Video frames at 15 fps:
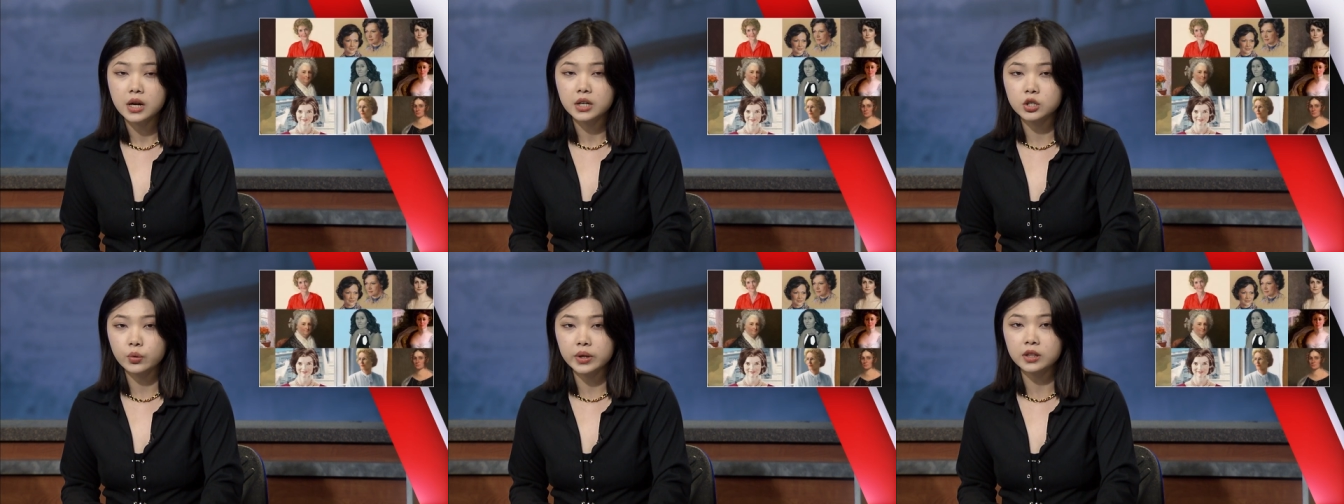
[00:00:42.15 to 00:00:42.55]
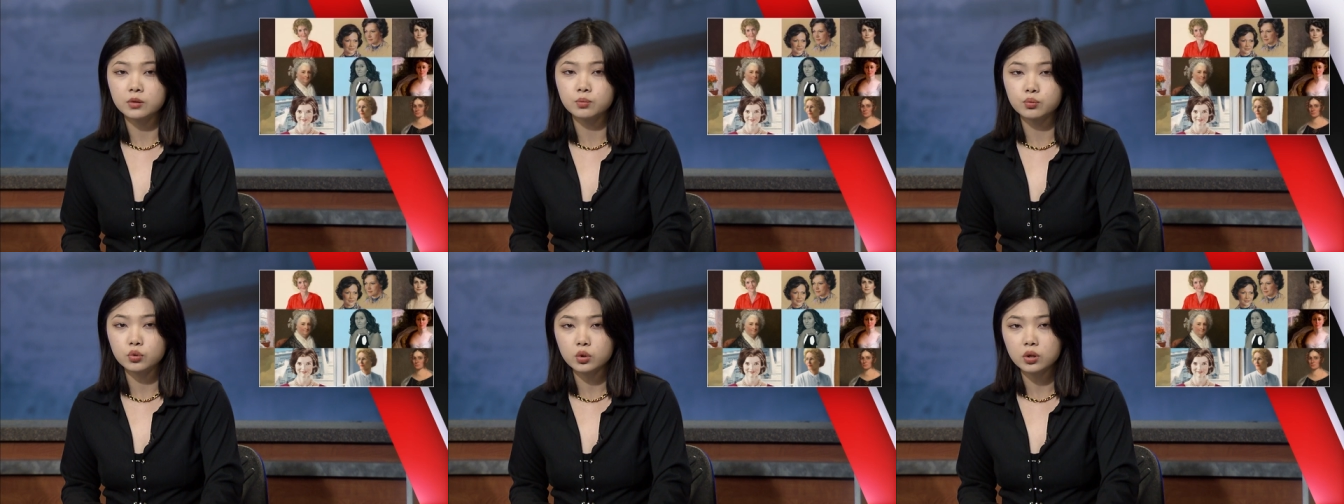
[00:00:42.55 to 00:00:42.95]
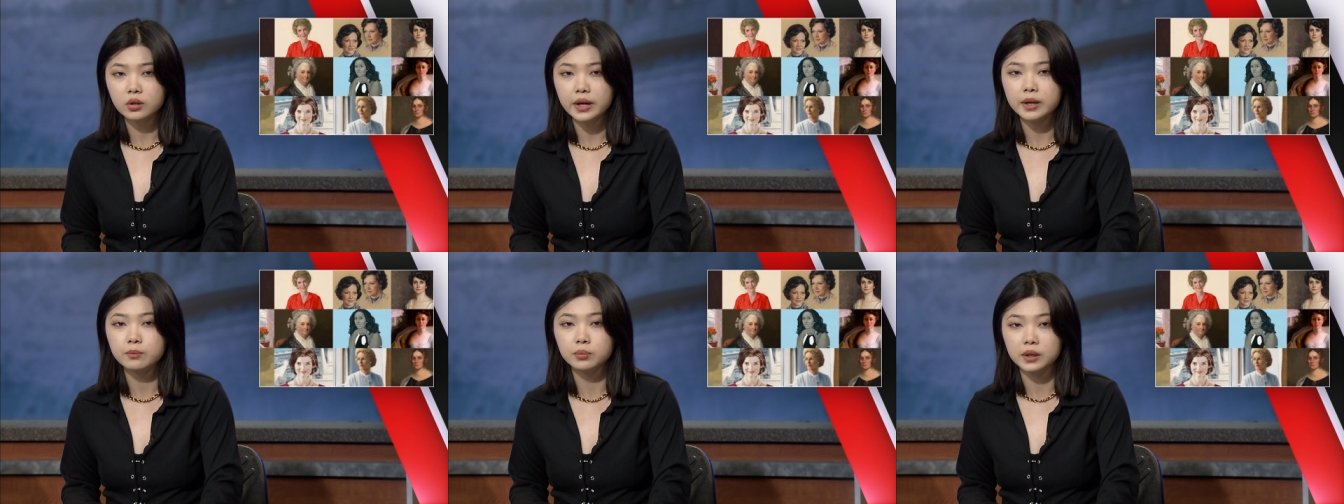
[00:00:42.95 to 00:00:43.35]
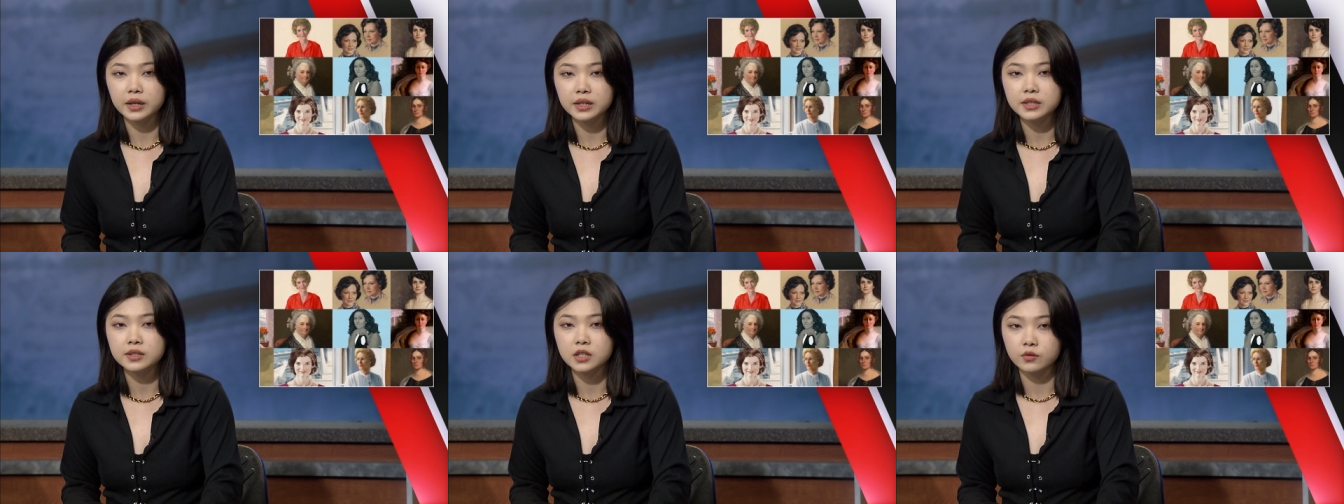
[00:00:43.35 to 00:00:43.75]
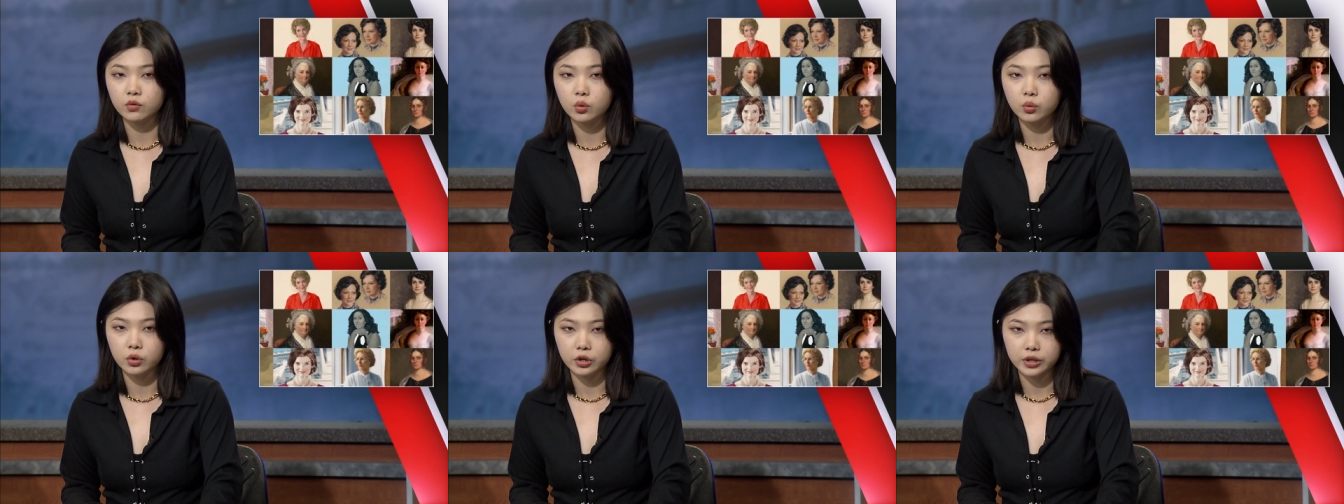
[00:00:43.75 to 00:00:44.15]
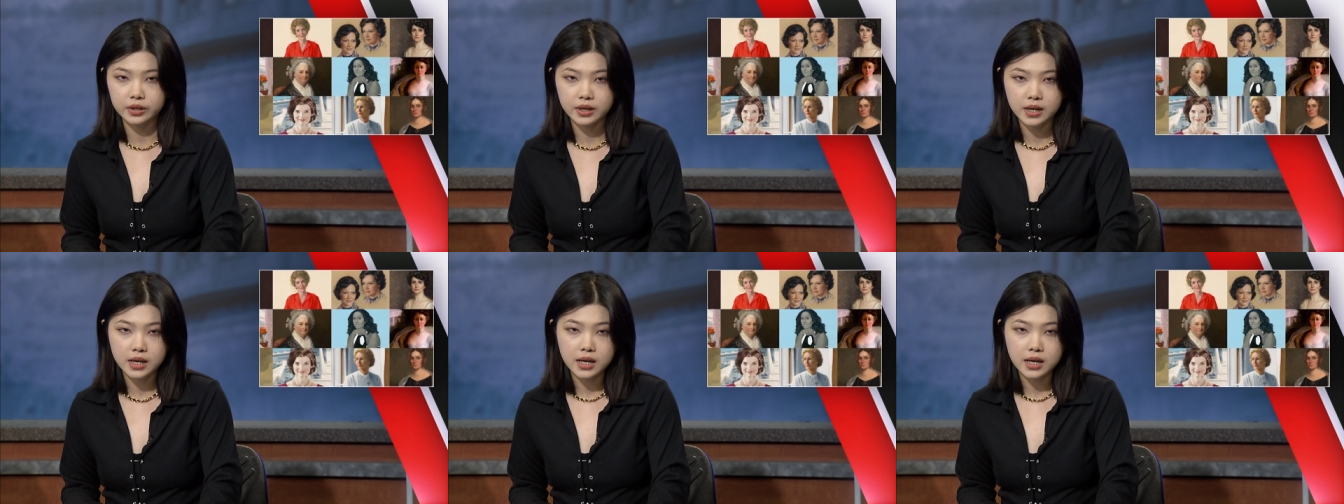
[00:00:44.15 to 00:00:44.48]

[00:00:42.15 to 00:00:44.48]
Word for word: during the brutal and bloody Civil War.